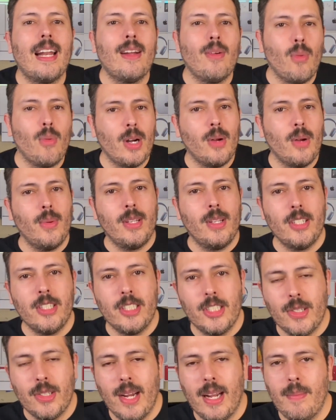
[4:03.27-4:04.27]
work with your
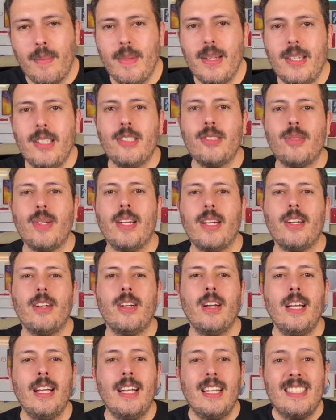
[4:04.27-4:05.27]
Jira administrator
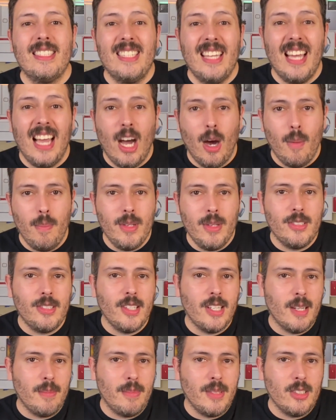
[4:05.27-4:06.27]
to help you
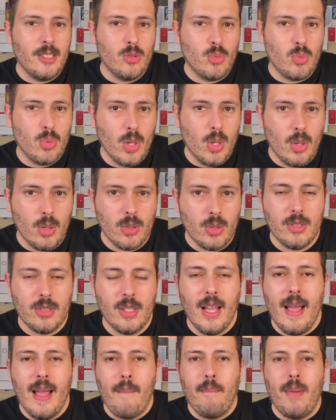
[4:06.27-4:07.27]
set up these roles.
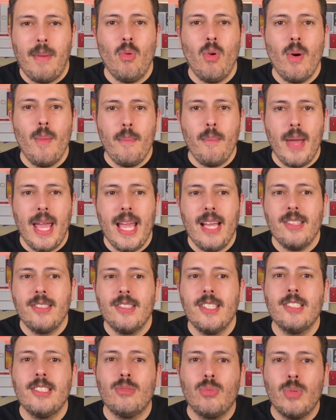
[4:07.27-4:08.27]
But what makes
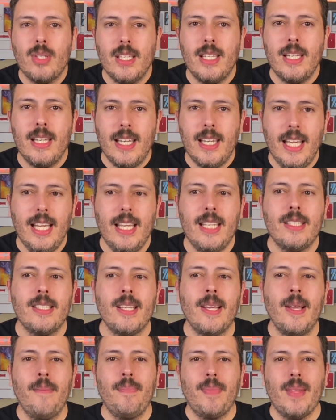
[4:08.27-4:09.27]
this really neat
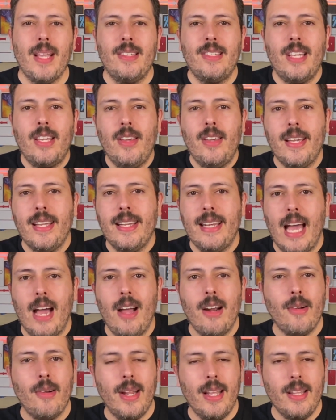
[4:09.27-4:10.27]
is that you can now
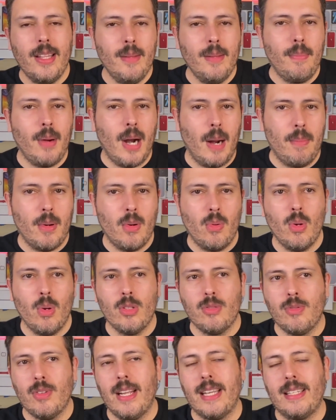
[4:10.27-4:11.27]
create the proper roles
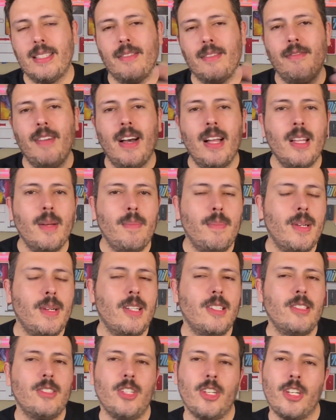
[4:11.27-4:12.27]
for like
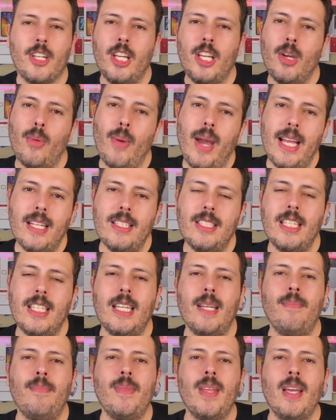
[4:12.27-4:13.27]
developers, your Q A
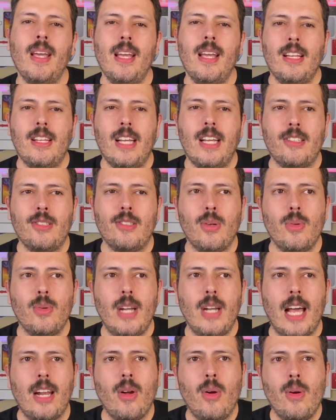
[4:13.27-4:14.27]
team. And so
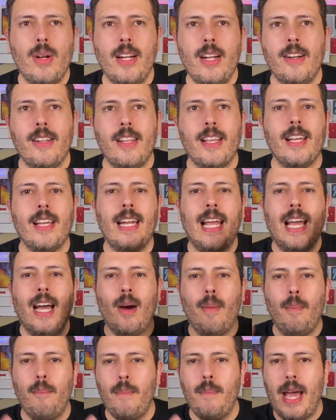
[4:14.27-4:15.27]
not only are they going to
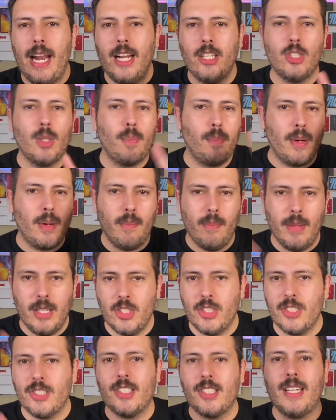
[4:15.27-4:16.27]
help manage your
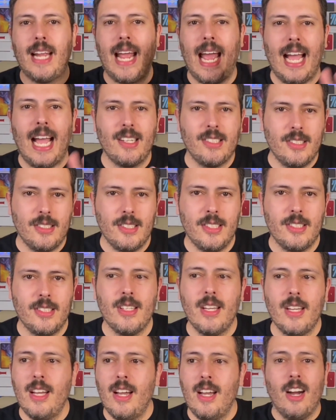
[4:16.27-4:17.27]
permissions and accesses
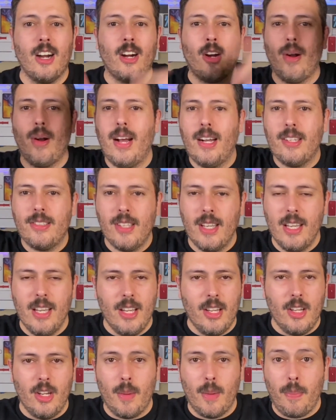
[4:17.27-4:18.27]
across
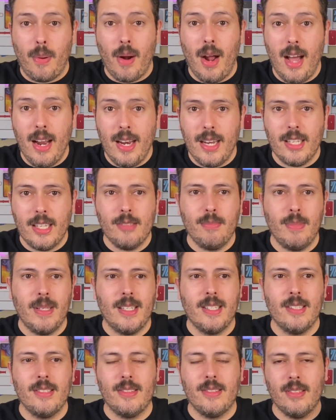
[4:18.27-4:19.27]
your products
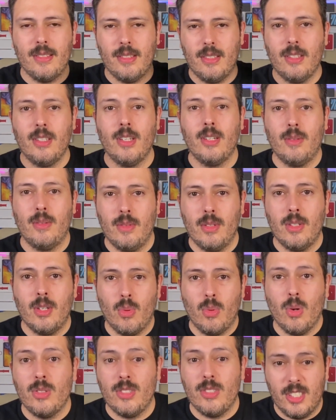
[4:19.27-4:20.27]
because your, your
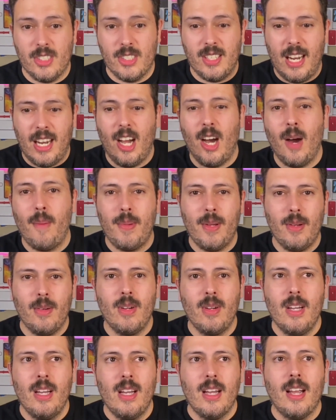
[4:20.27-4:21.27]
roles are just going to help you
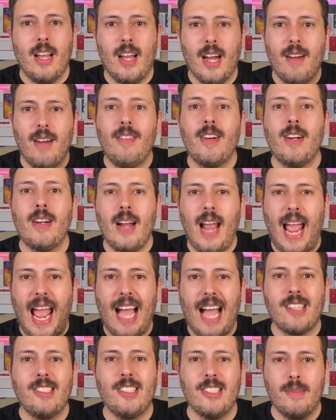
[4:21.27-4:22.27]
govern
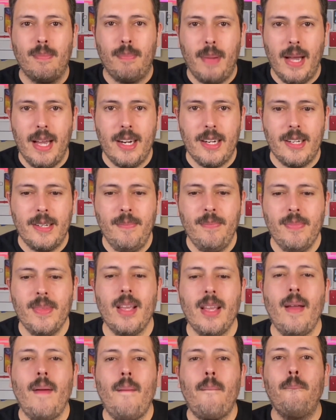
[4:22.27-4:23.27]
access better,
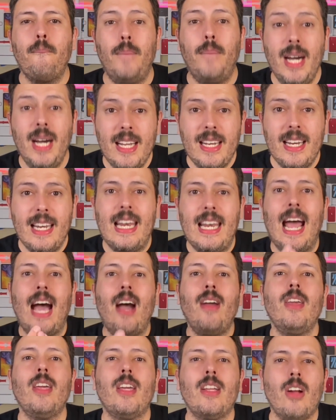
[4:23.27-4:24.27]
but now
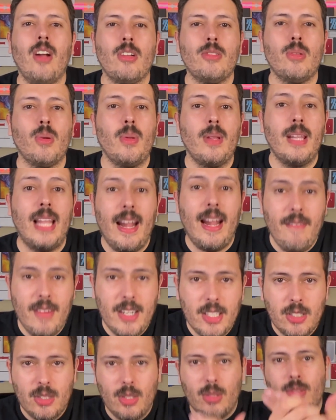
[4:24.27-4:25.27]
you can also
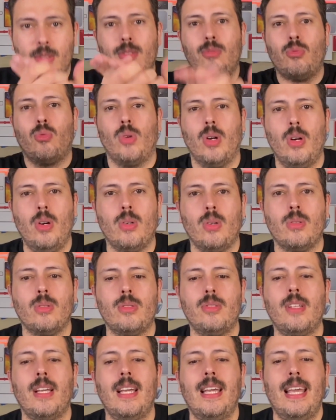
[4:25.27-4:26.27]
leverage those
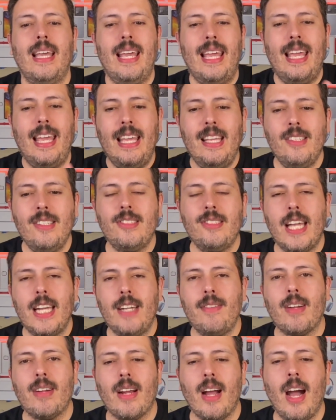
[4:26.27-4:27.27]
roles inside of
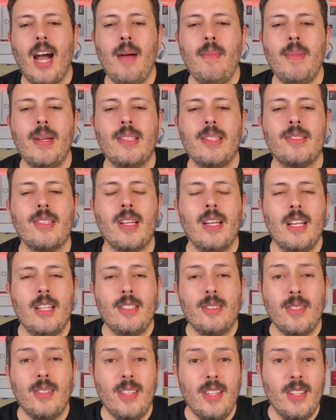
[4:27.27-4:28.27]
your comments
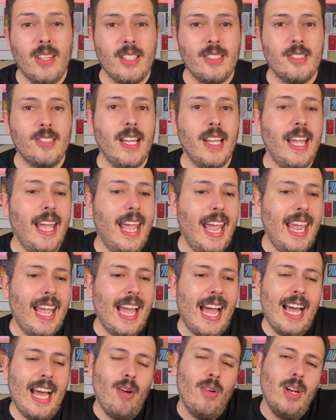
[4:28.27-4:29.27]
so that you can say, hey,
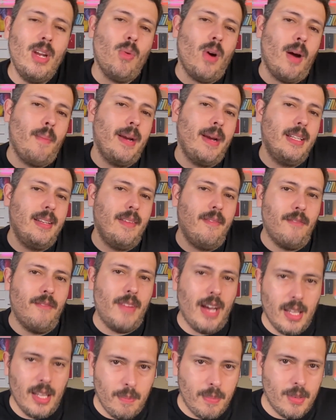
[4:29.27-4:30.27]
I only want my
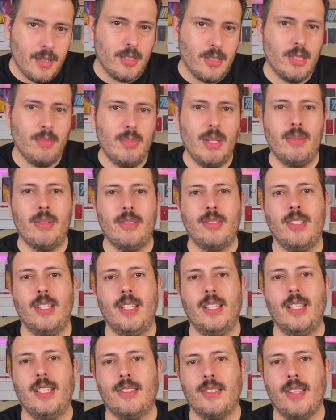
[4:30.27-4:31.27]
developers to be able to see
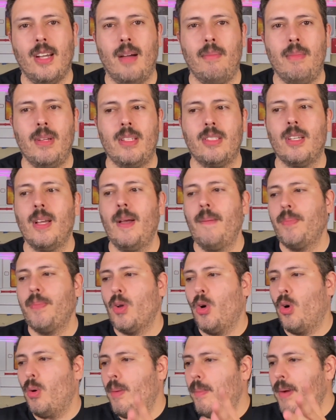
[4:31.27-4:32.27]
this comment,
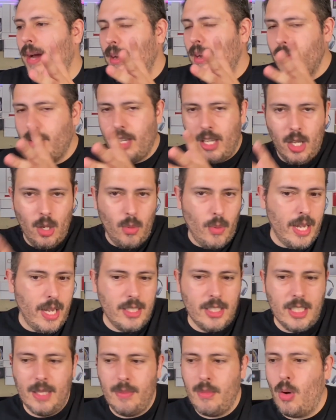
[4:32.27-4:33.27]
or my Q A
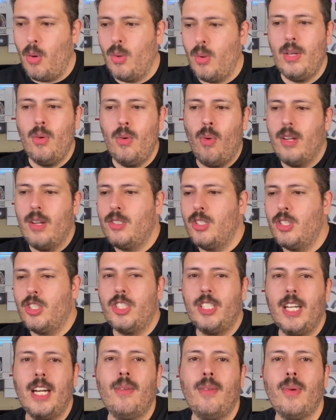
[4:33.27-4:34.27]
team only wants to
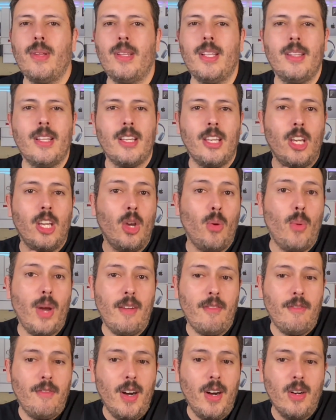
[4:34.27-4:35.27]
share within the Q A
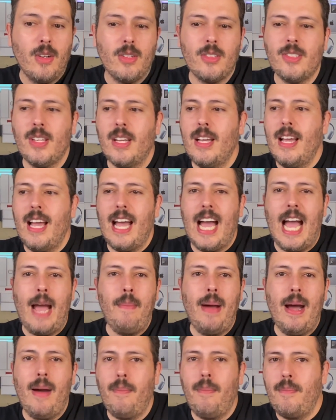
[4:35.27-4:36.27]
folks
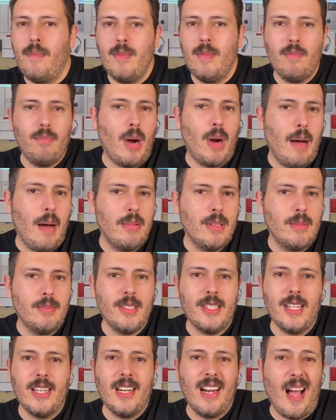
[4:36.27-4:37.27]
about problems
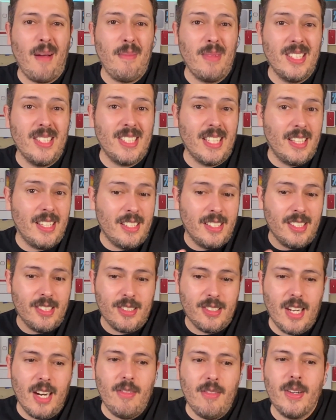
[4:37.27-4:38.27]
and anomalies that they're
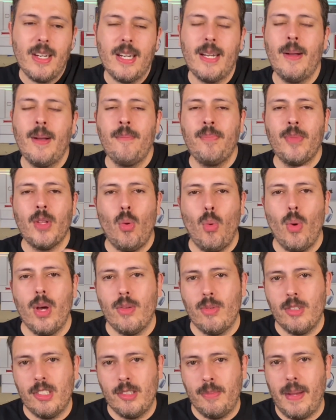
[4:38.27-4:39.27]
discovering with
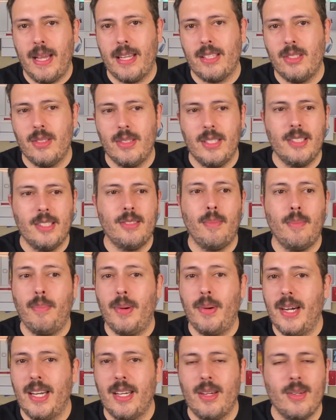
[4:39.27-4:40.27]
respect to this
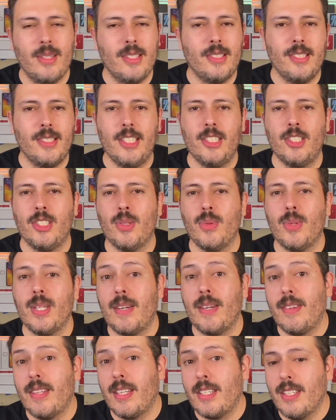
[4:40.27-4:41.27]
bug or this issue or
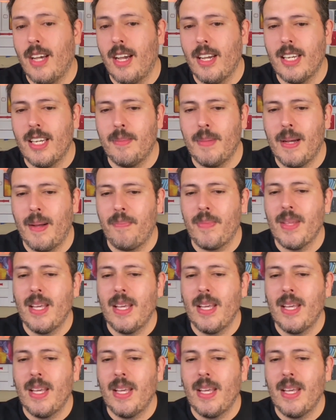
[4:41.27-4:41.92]
whatever they're talking about.